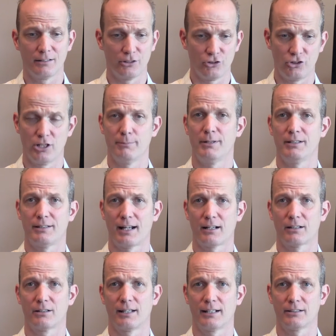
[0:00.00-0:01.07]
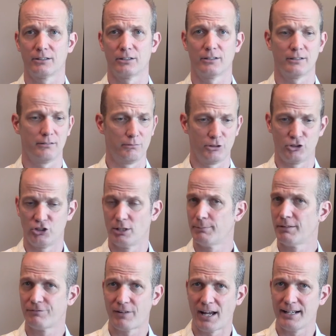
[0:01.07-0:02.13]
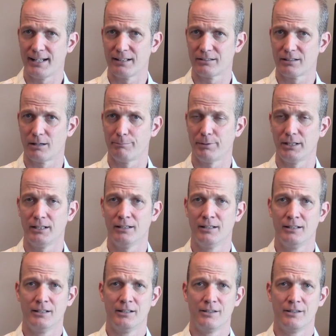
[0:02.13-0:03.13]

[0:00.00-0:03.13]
a legitimate debt collector, a legitimate finance company.